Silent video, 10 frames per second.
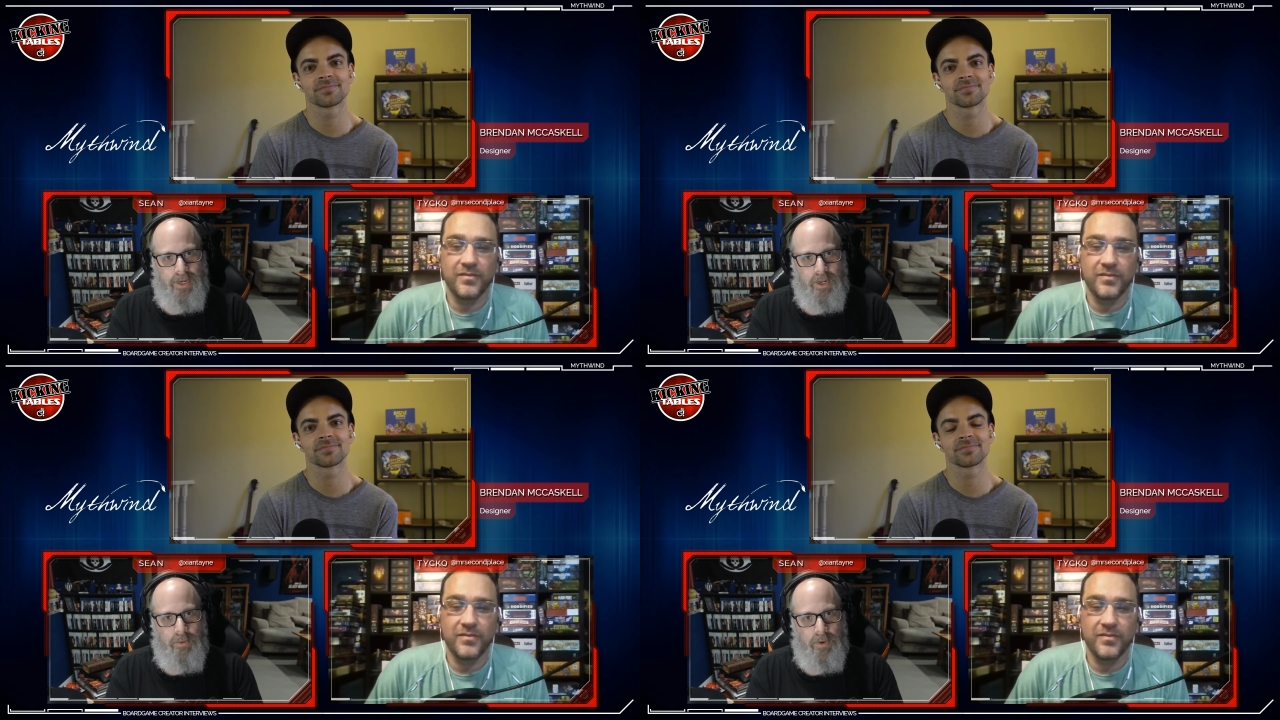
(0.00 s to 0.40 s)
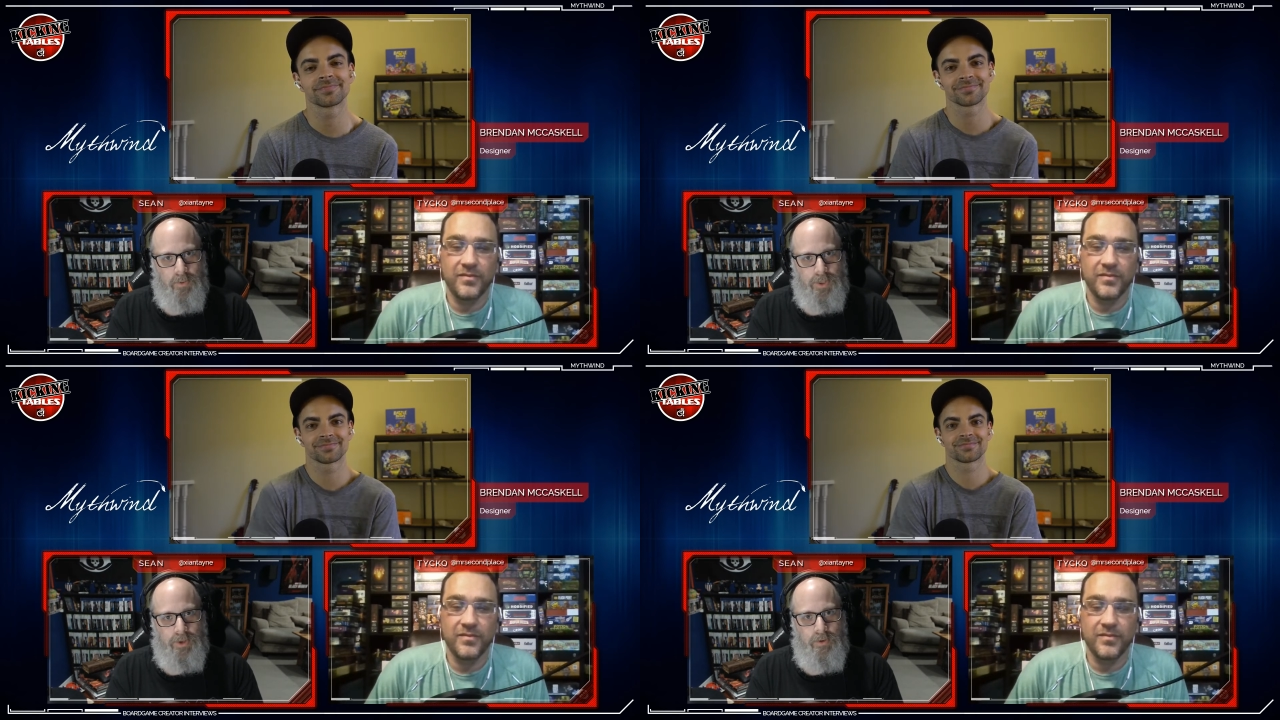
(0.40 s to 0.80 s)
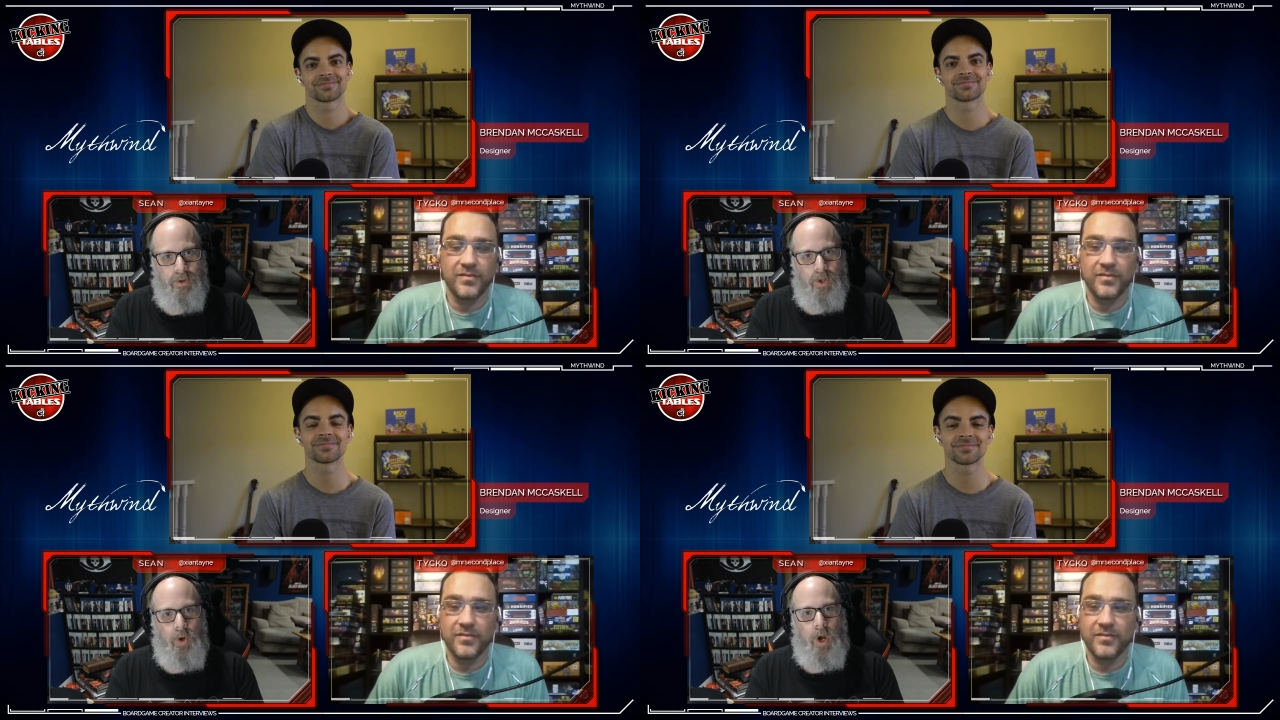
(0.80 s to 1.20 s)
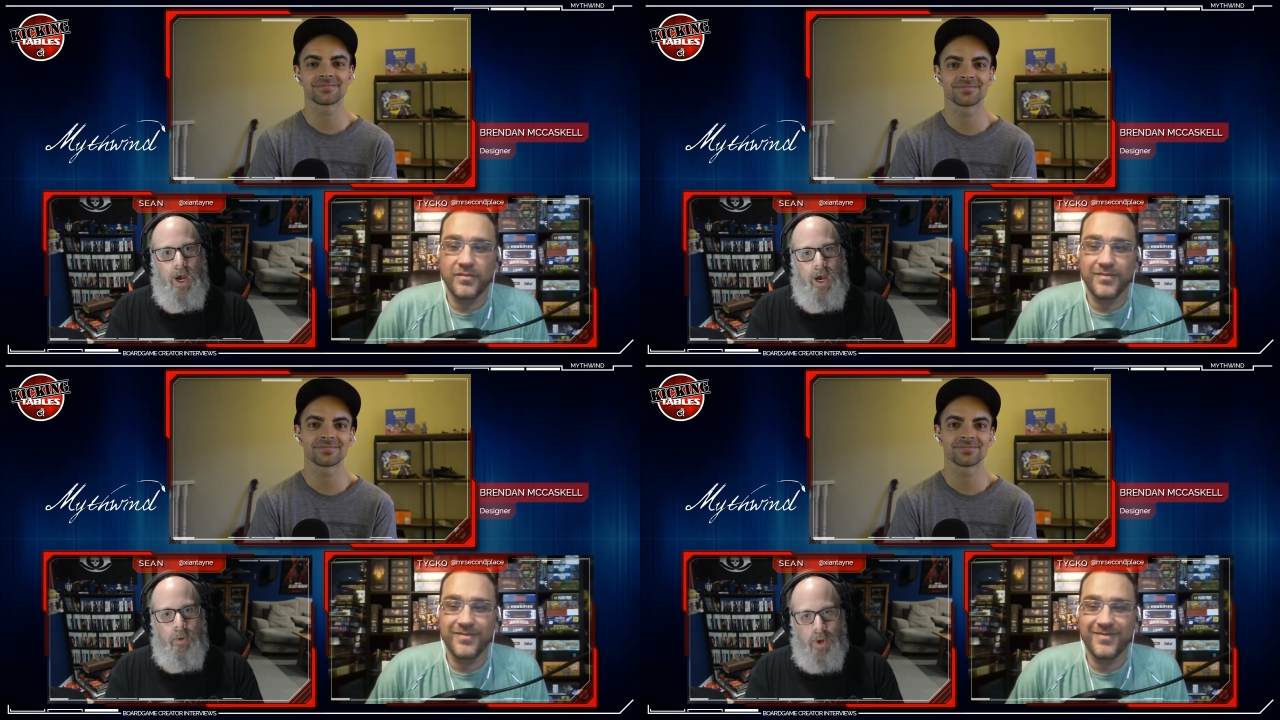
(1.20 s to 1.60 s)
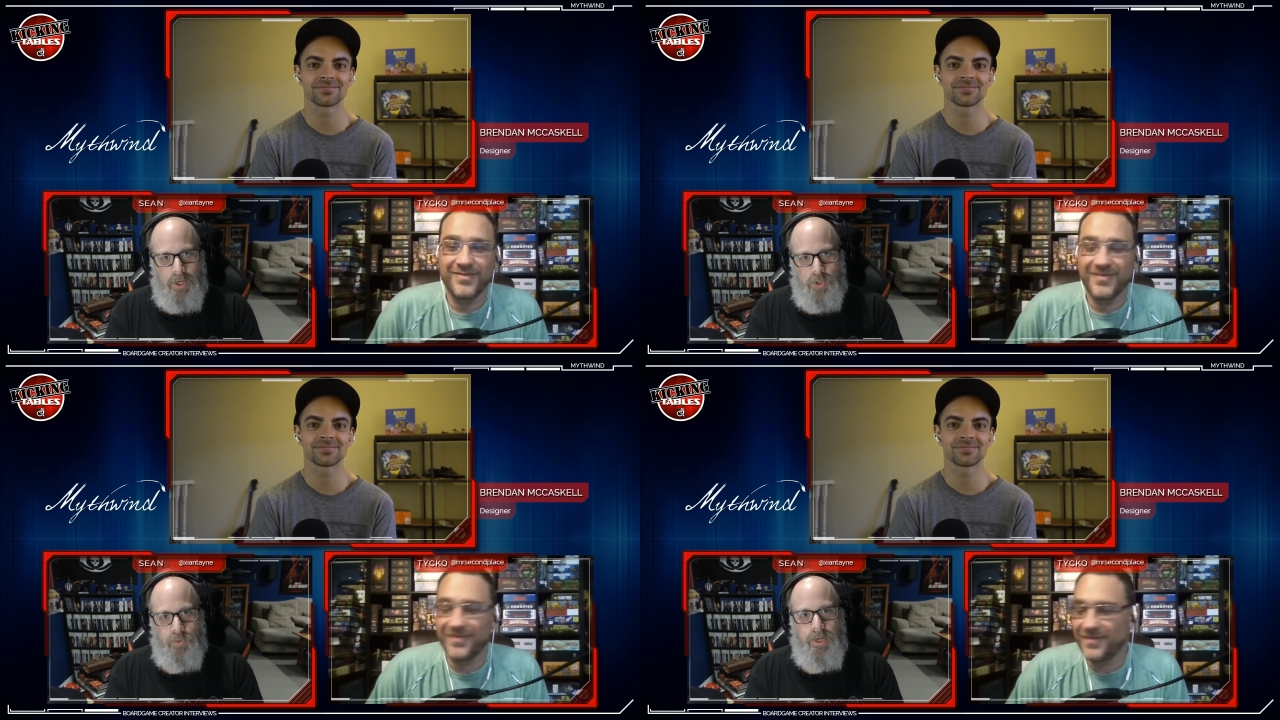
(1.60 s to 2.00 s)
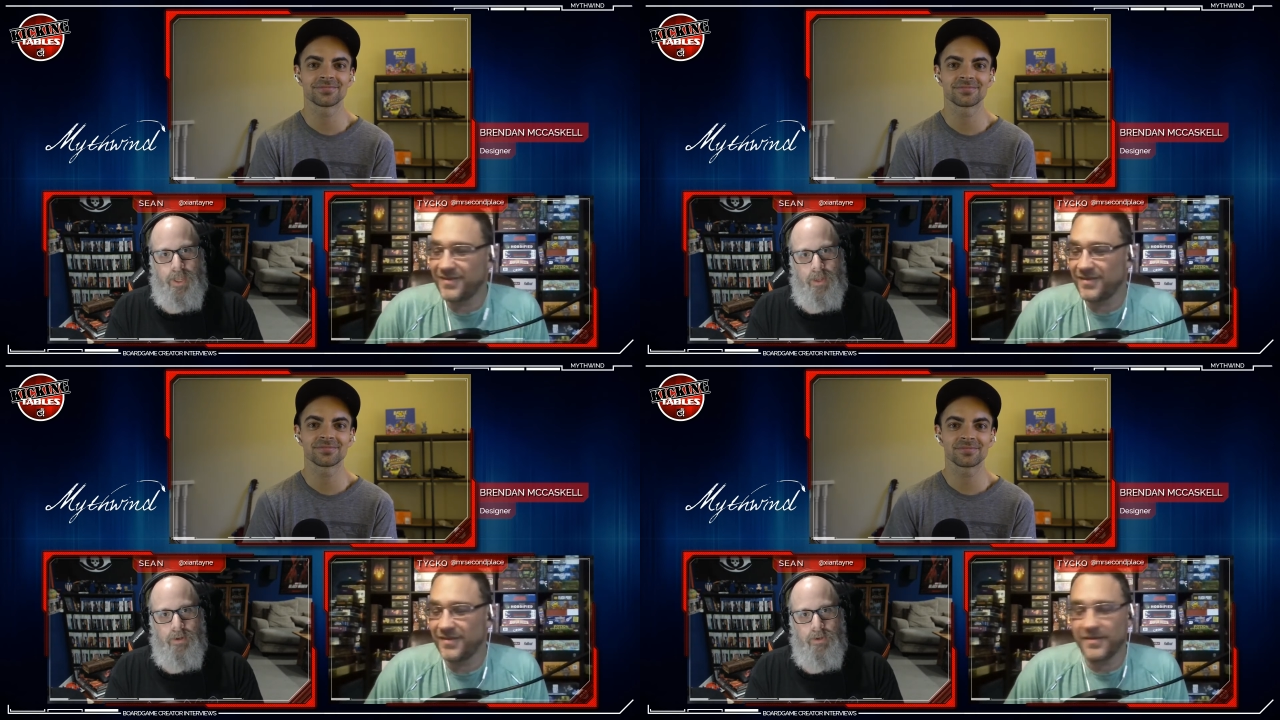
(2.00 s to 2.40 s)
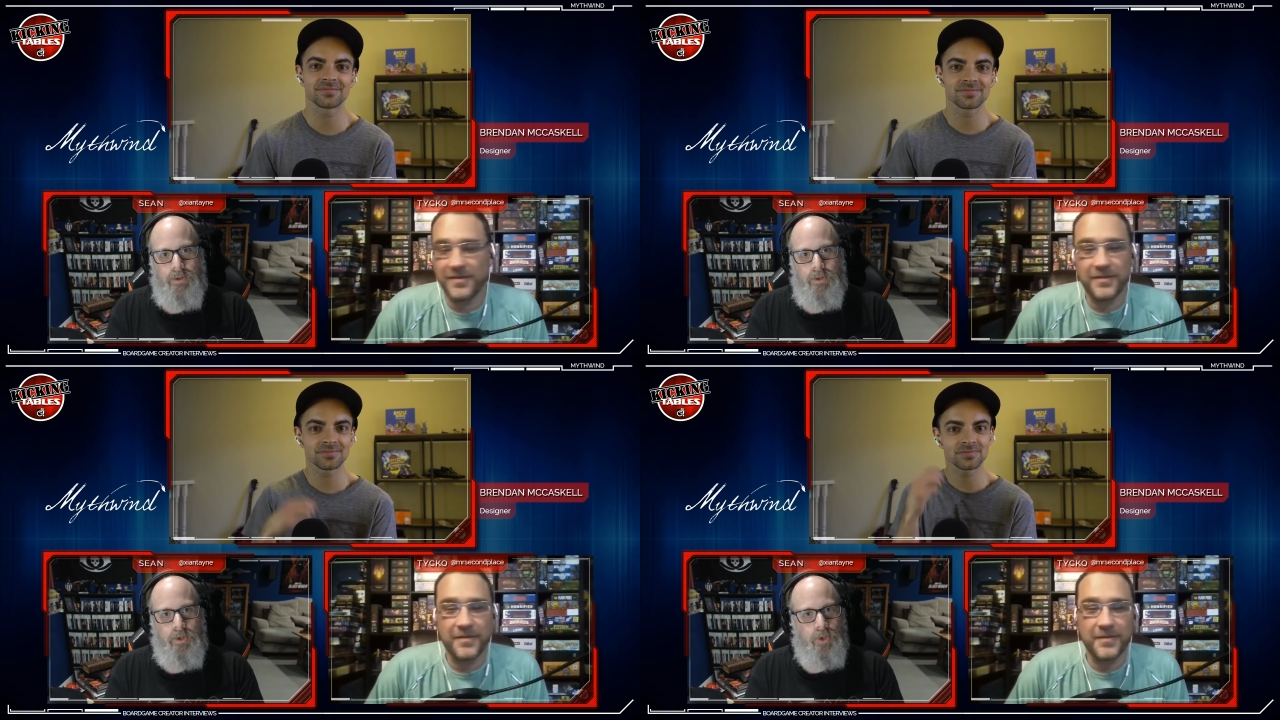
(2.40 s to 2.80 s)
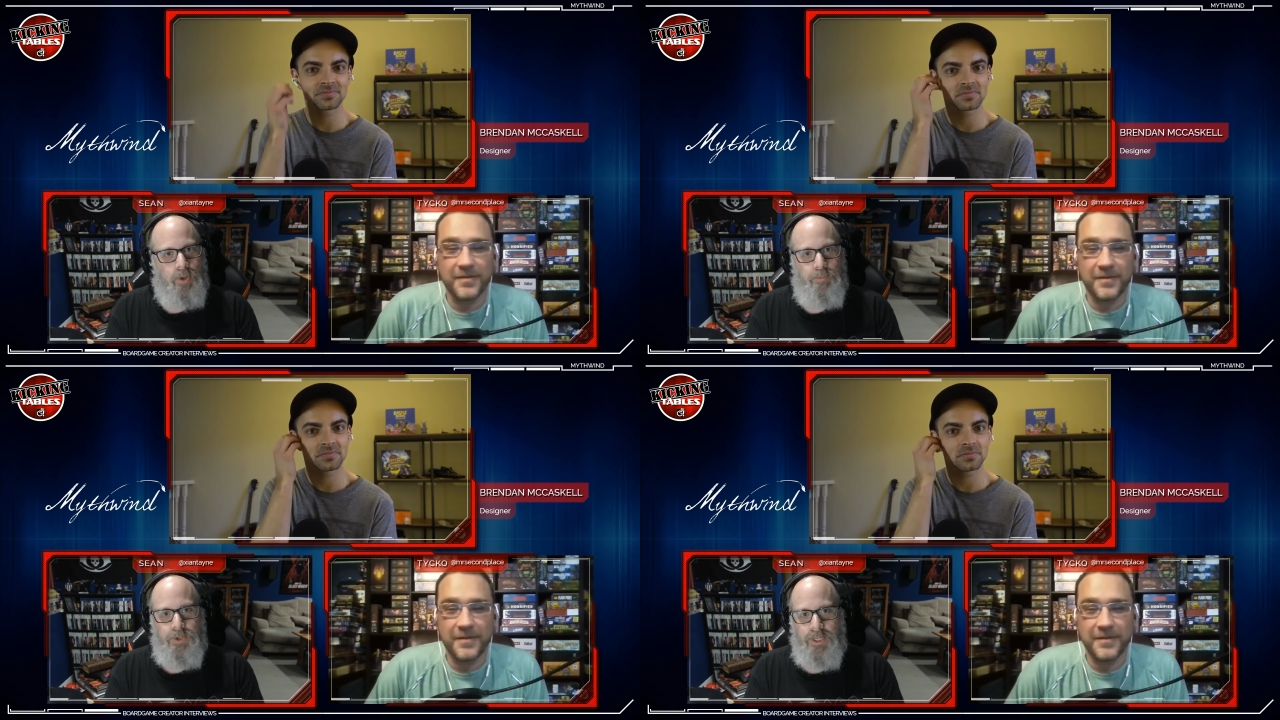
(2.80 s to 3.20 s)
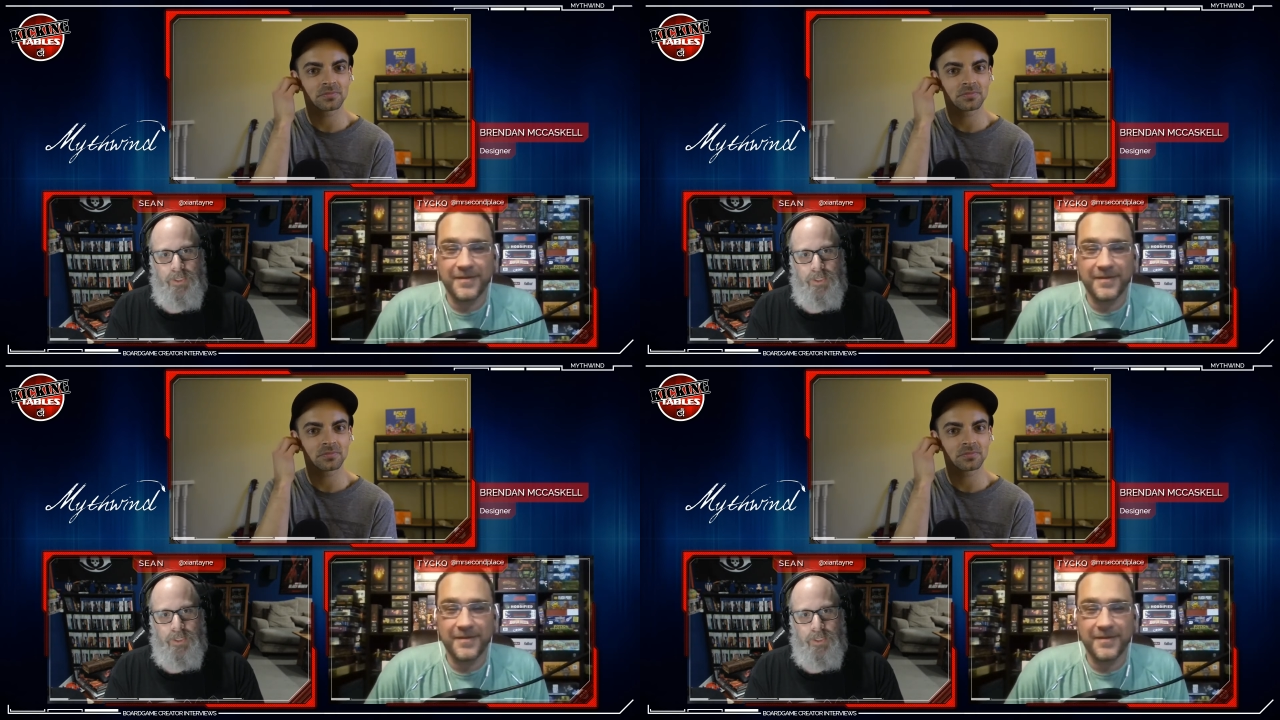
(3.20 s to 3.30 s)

Speaker 1: round with you. I want to do it again. Completely